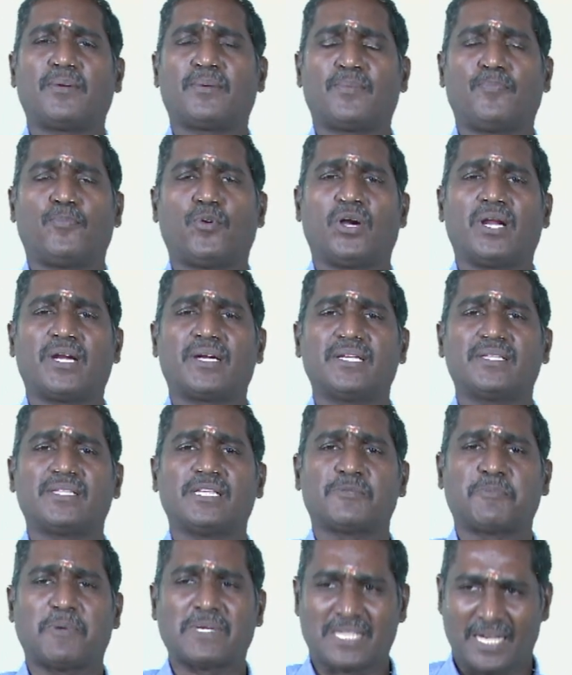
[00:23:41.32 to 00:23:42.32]
product is a
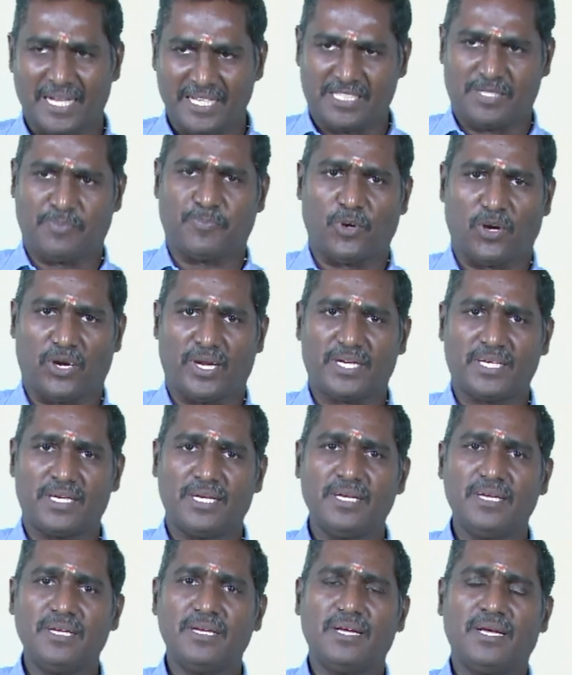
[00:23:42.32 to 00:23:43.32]
specialized product
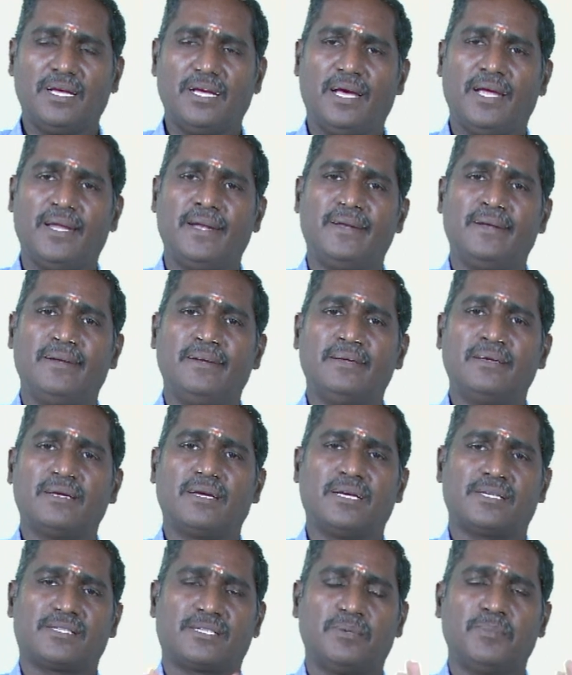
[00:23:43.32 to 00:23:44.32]
and
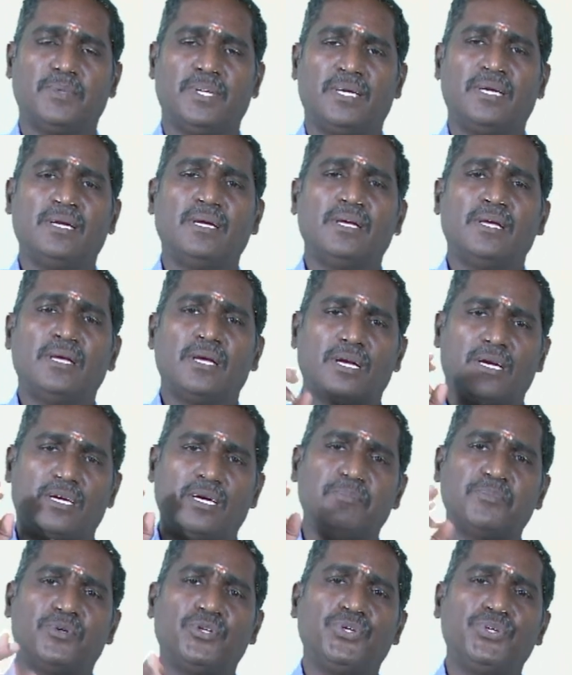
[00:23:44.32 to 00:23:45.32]
customer
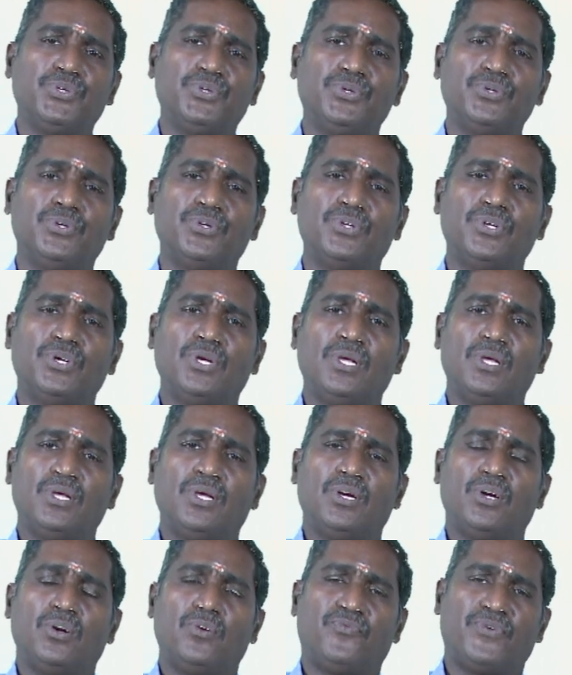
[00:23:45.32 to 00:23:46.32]
come to you
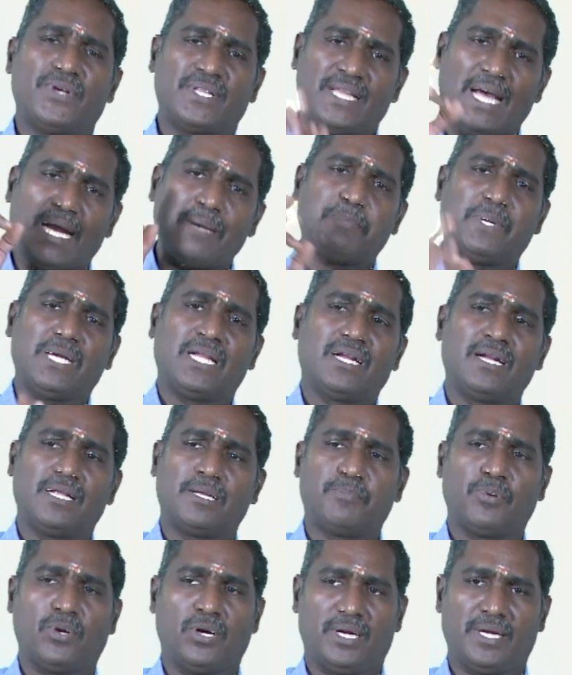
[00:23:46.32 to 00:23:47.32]
for that particular
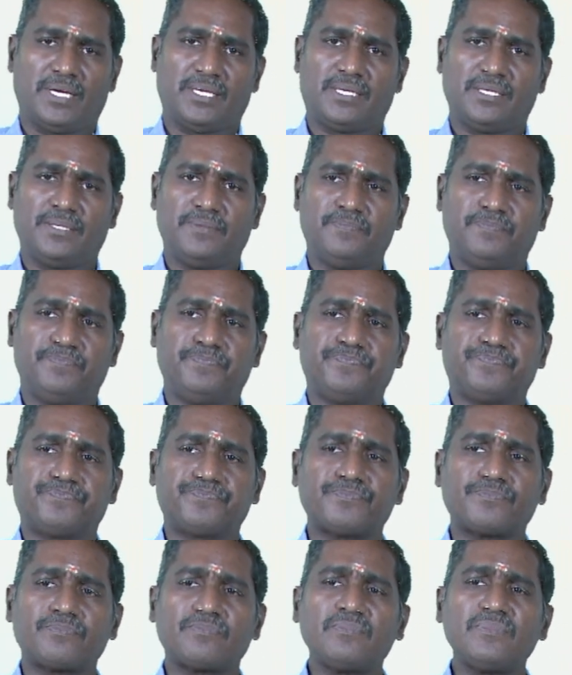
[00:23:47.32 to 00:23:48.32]
product.
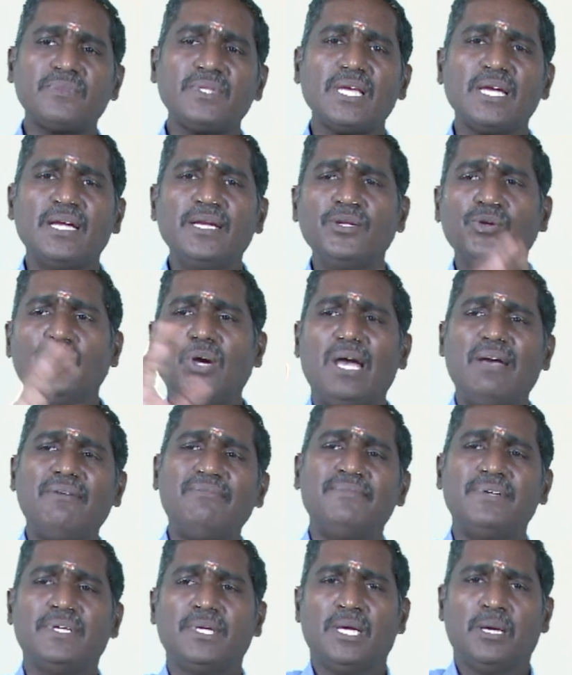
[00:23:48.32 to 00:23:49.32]
And you have
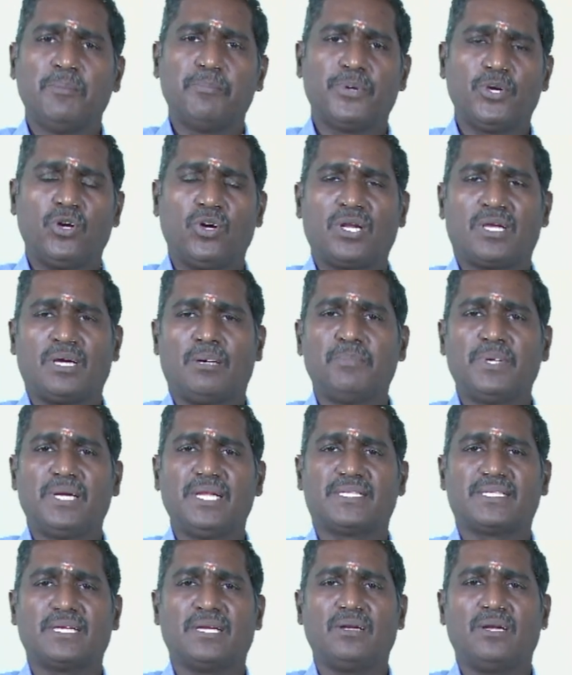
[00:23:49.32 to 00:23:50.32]
pure
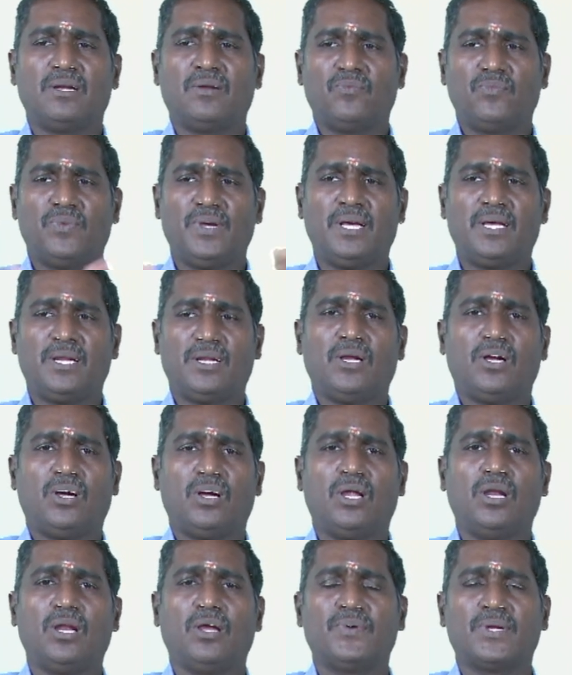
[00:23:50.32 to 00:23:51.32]
competition, where
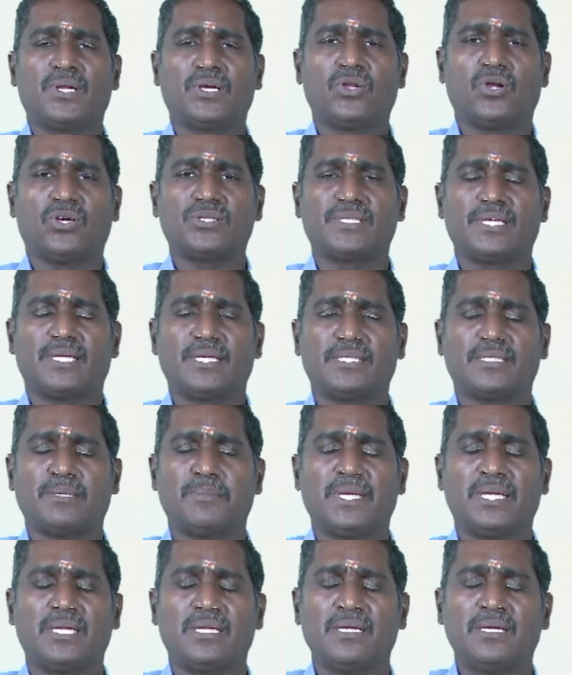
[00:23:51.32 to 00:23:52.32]
all our groceries,
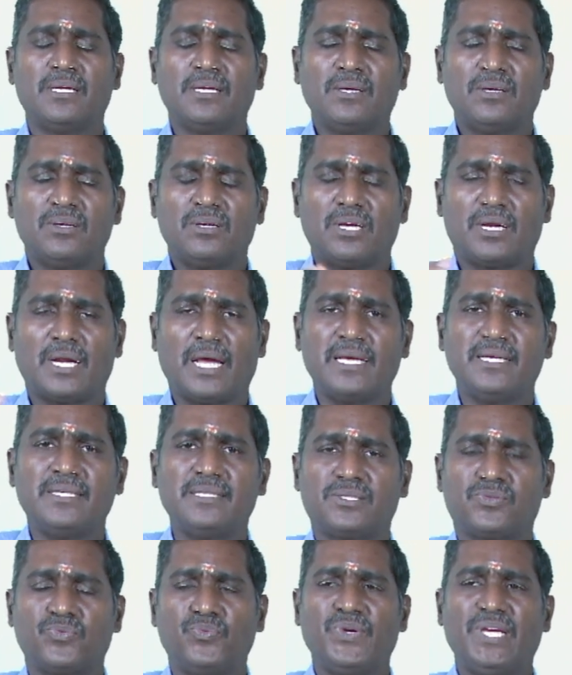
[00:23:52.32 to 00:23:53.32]

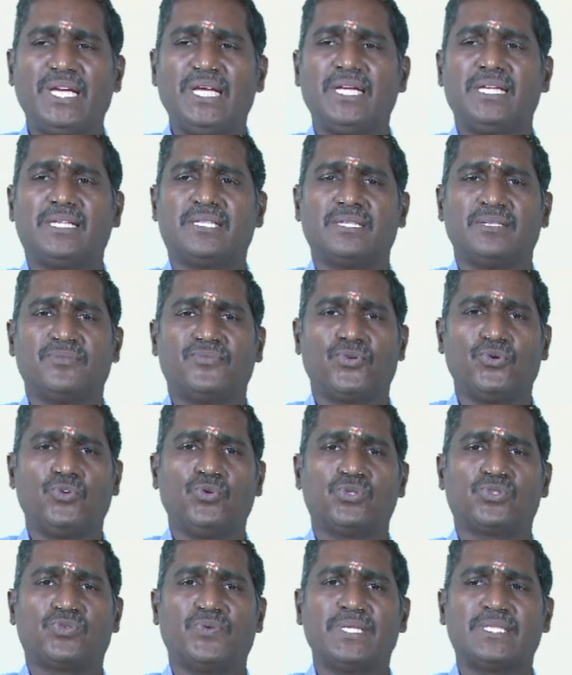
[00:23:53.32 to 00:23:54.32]
rice, wheat,
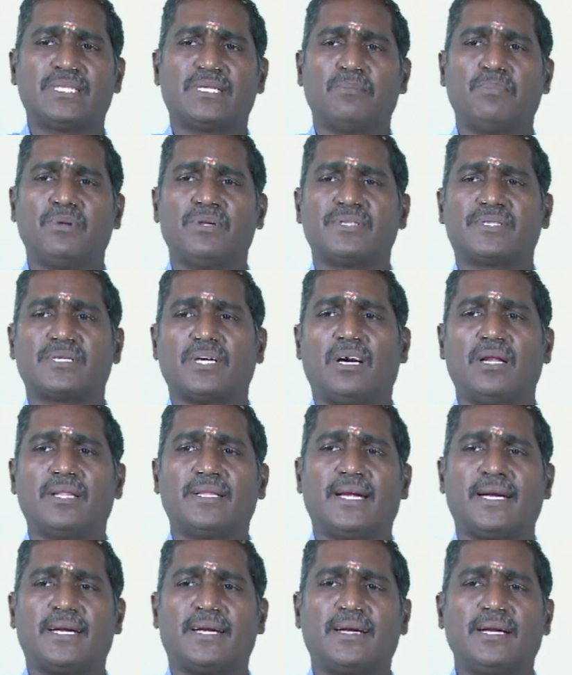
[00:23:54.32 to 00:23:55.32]
fruits, vegetables, all
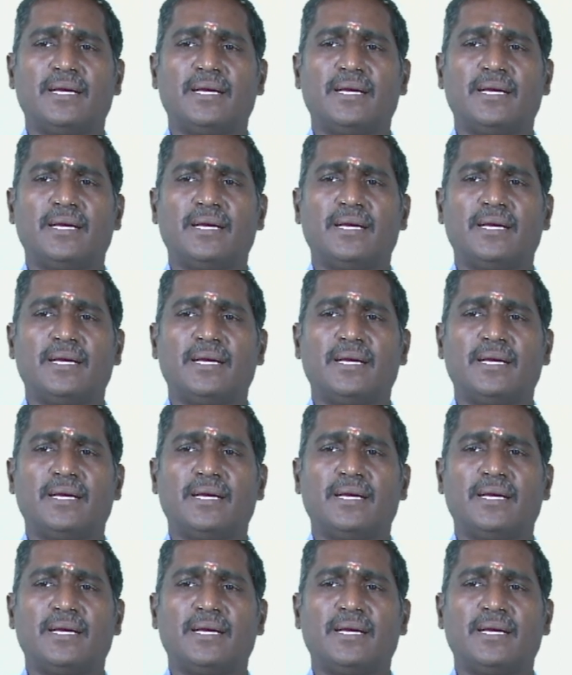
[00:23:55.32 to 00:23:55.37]
that,